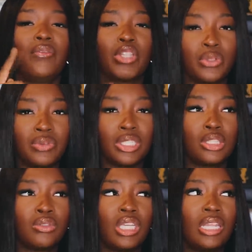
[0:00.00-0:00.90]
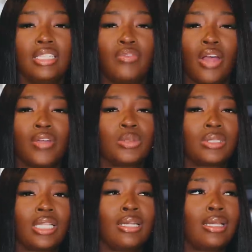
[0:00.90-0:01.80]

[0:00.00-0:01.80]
for 353 and Farfetch will sell